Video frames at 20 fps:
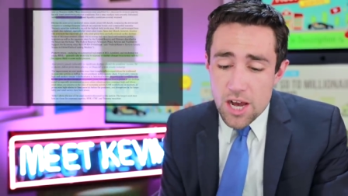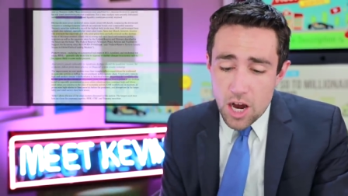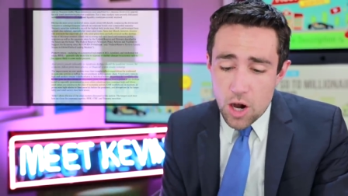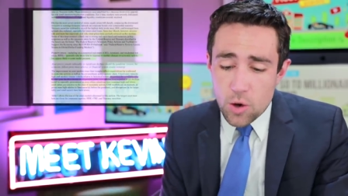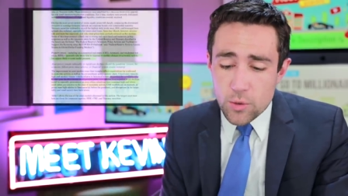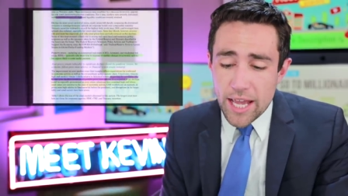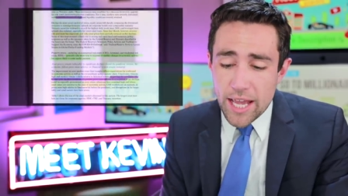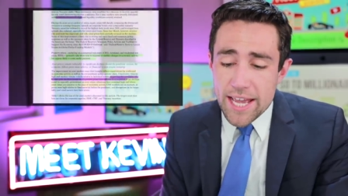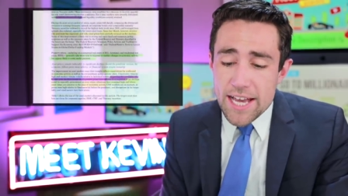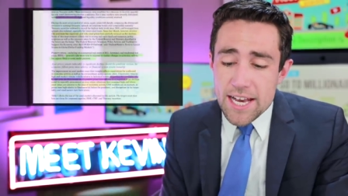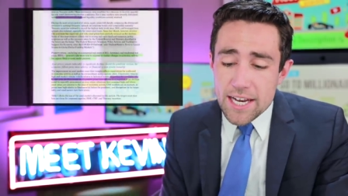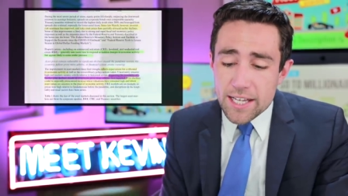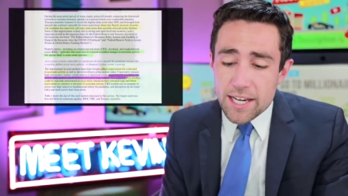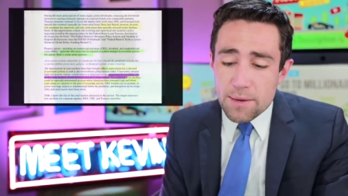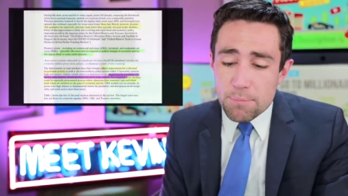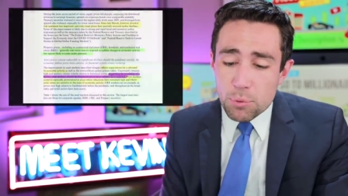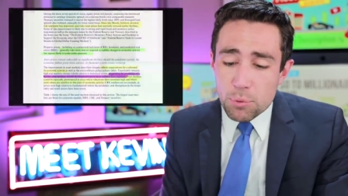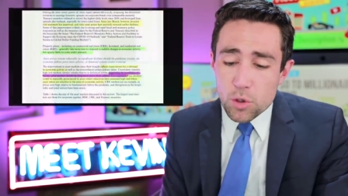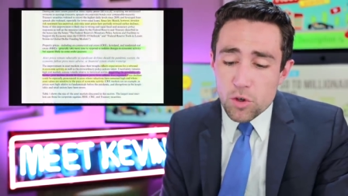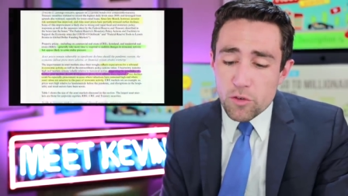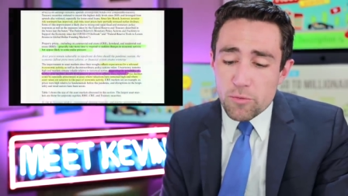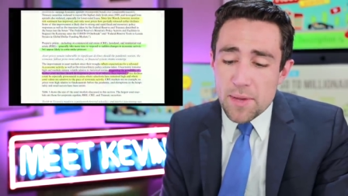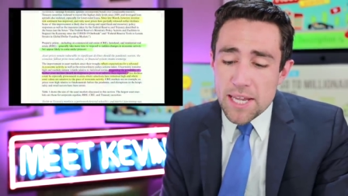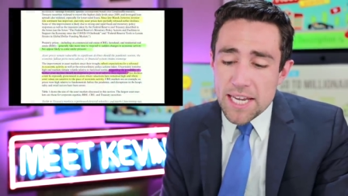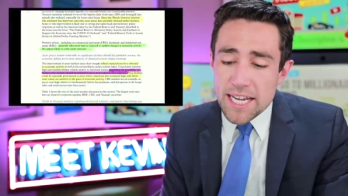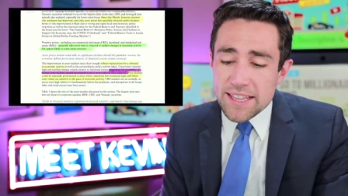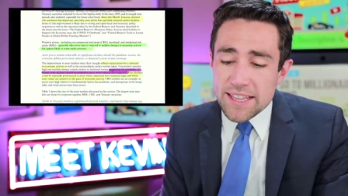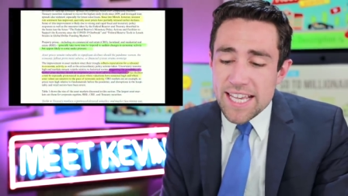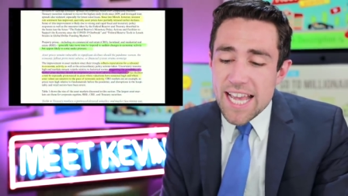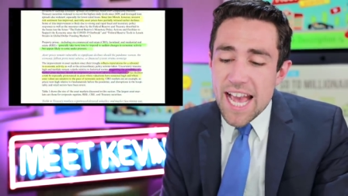Okay, an
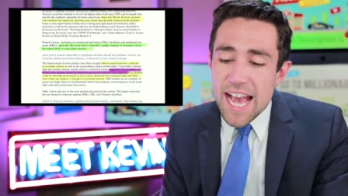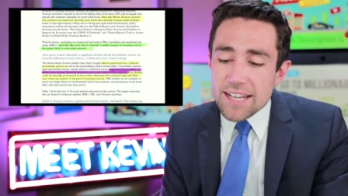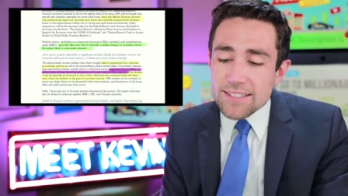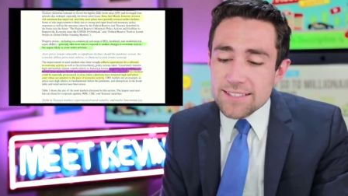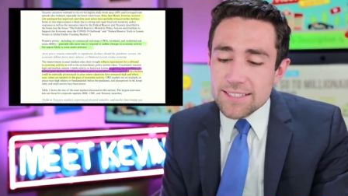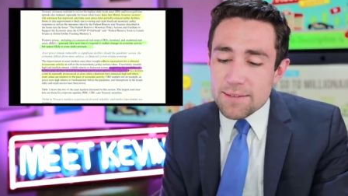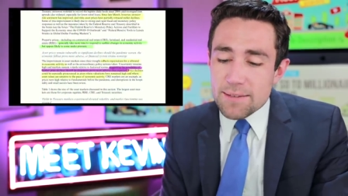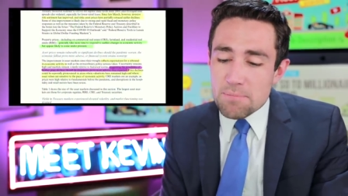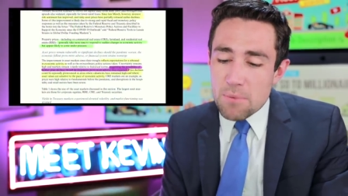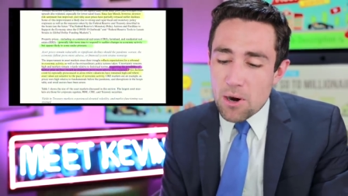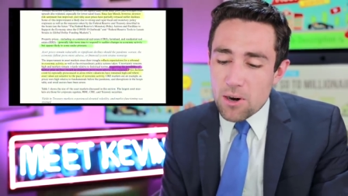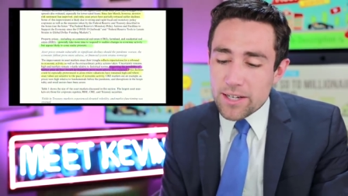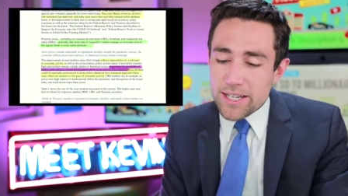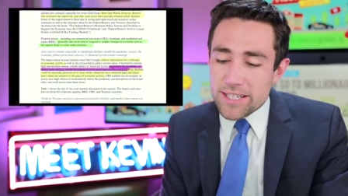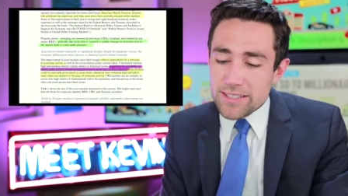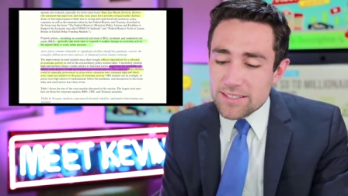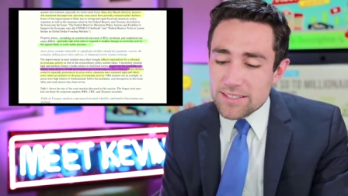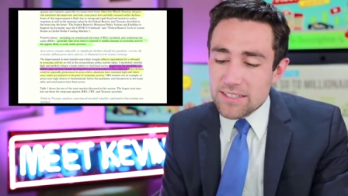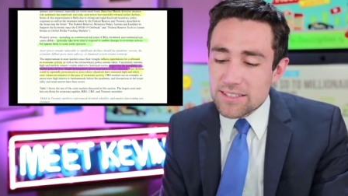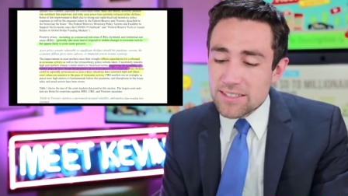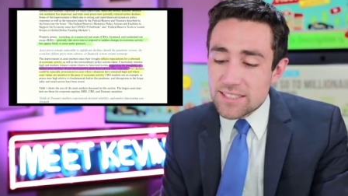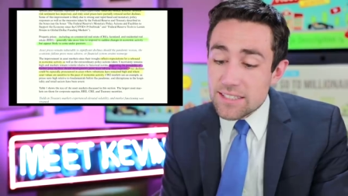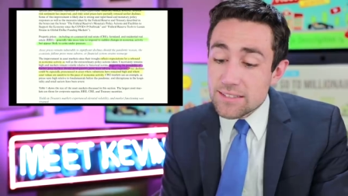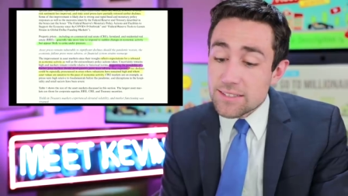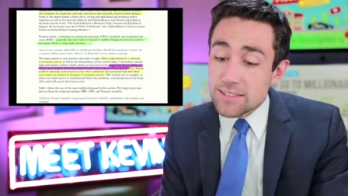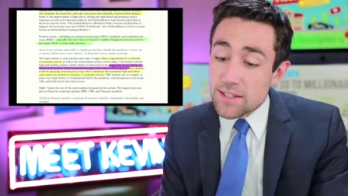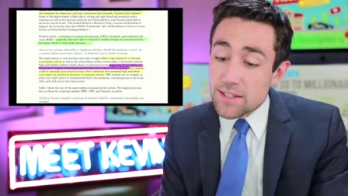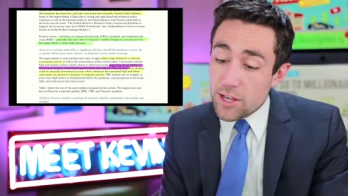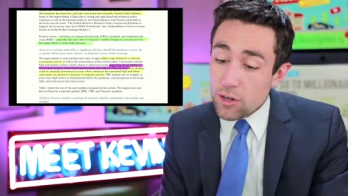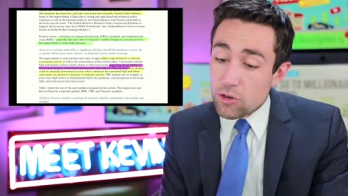improvement in the asset markets
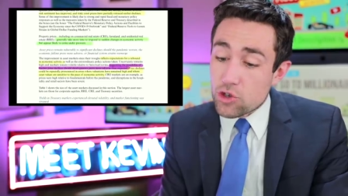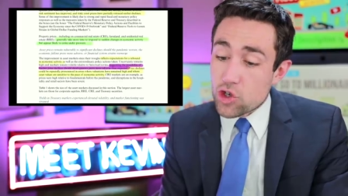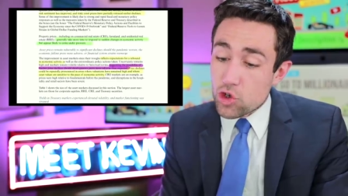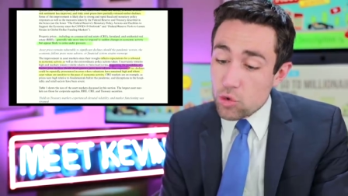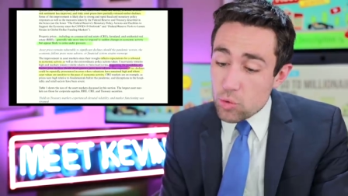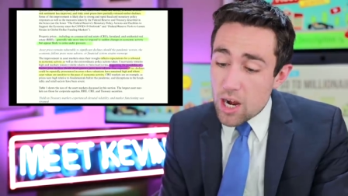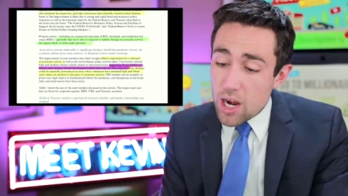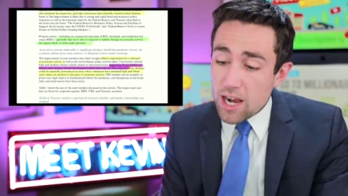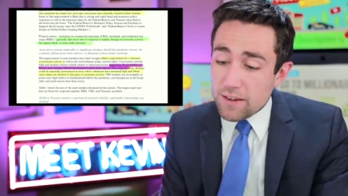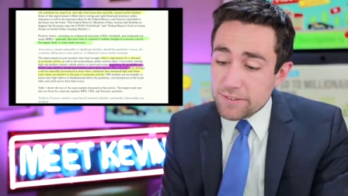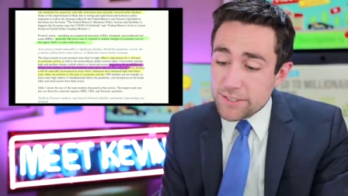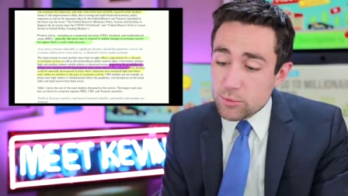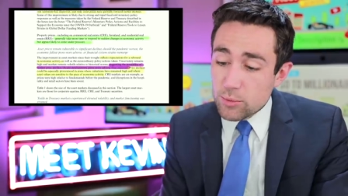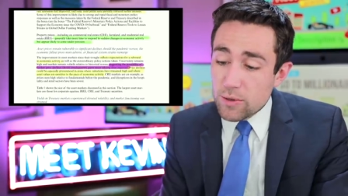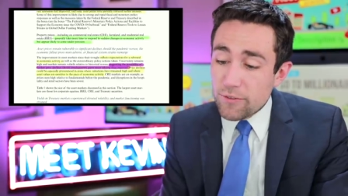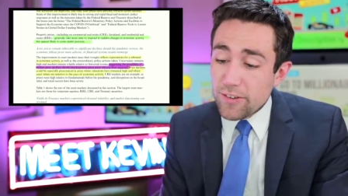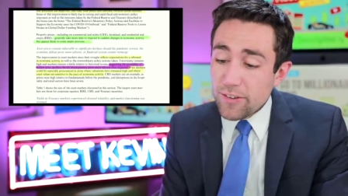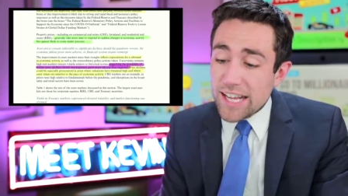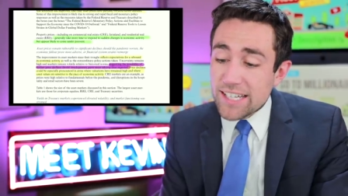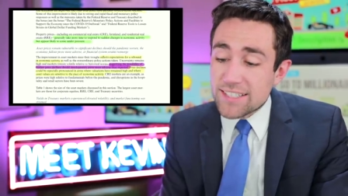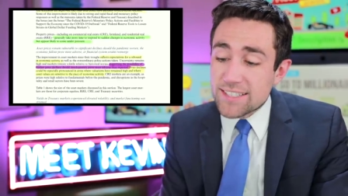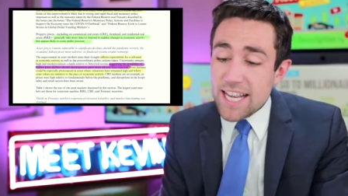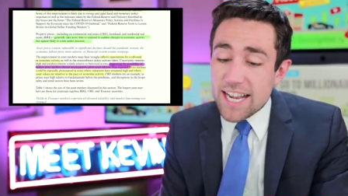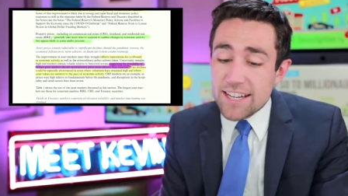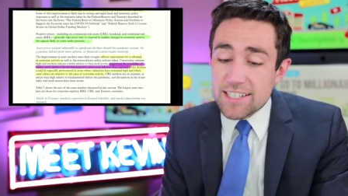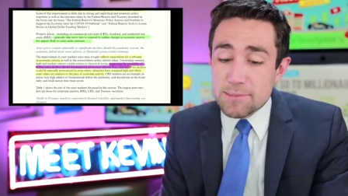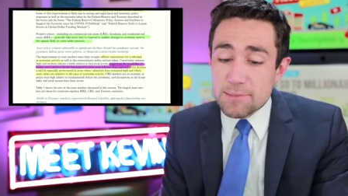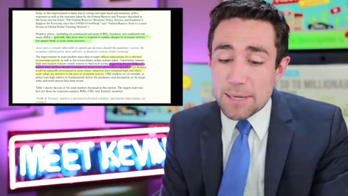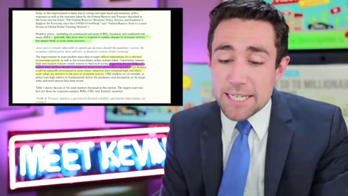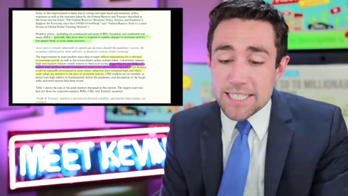since their troughs reflects
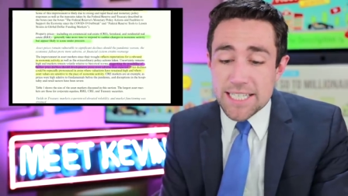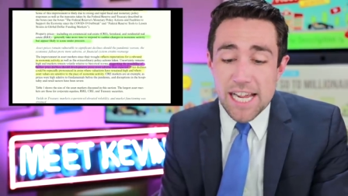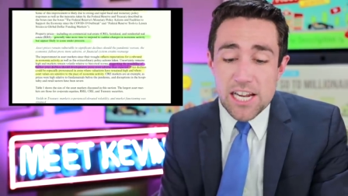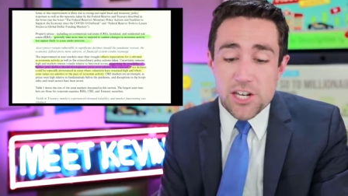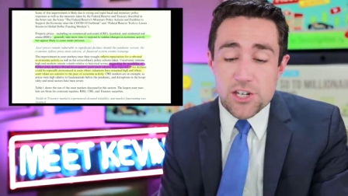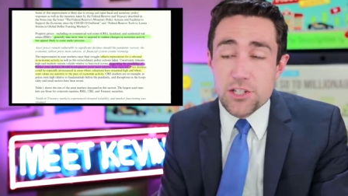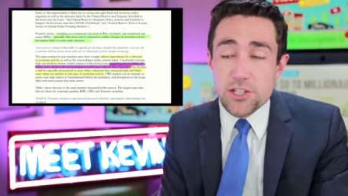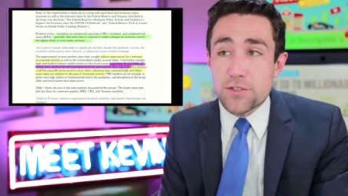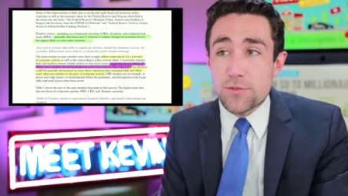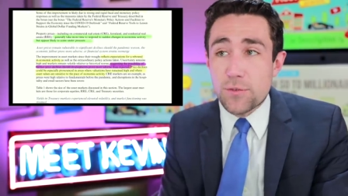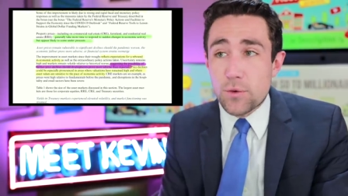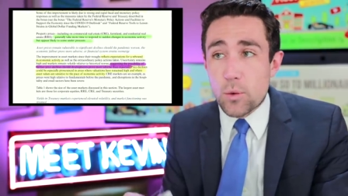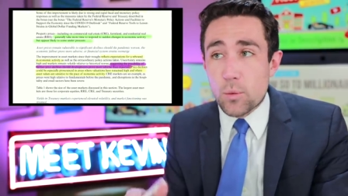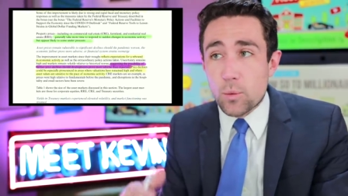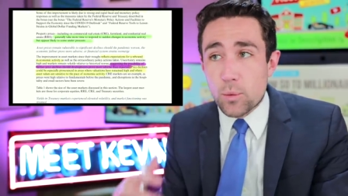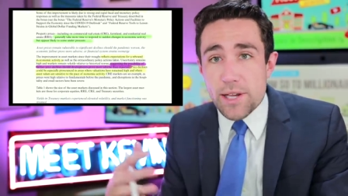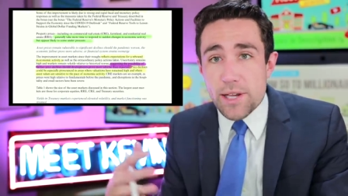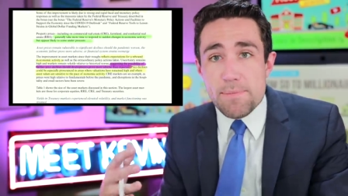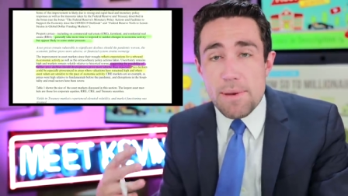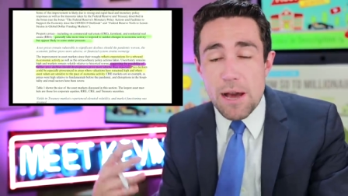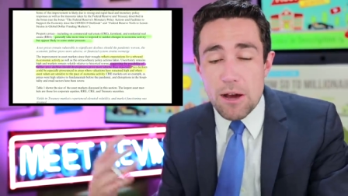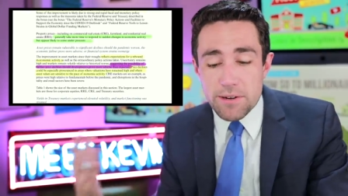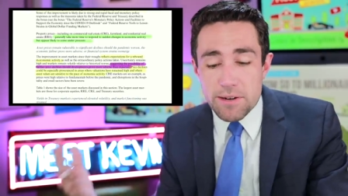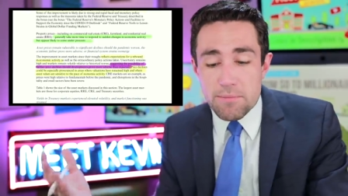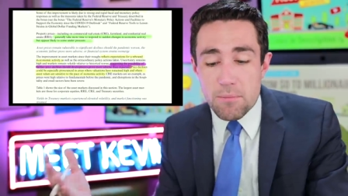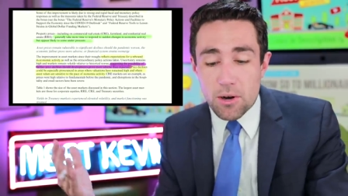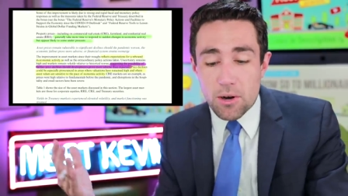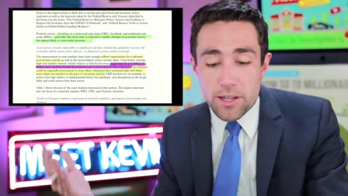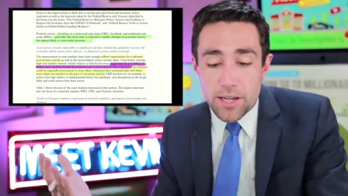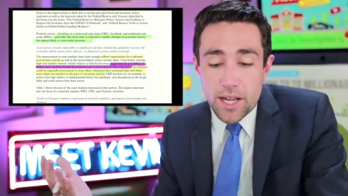expectations for a rebound
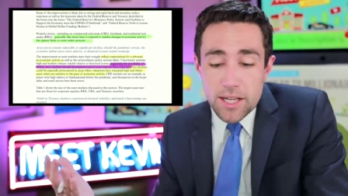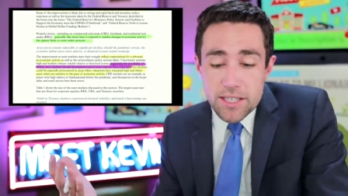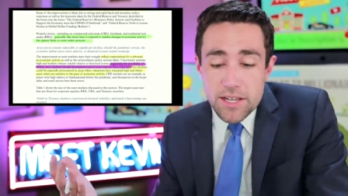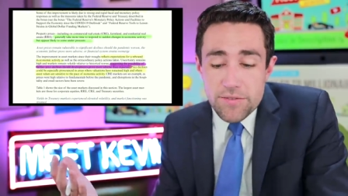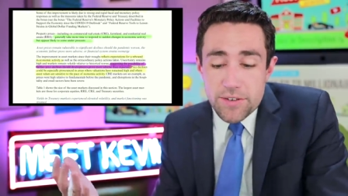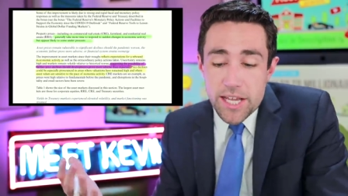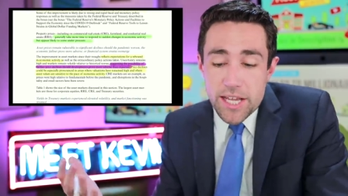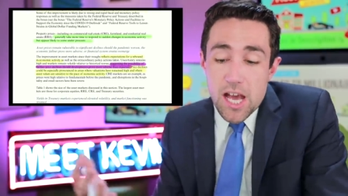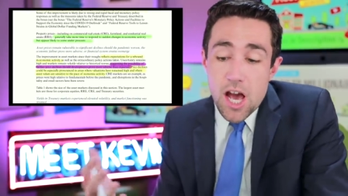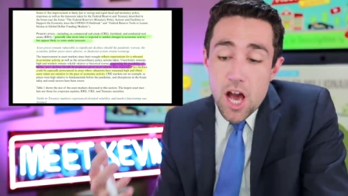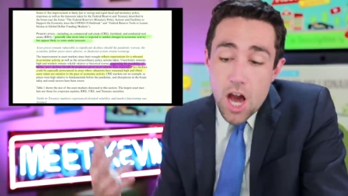in market activity.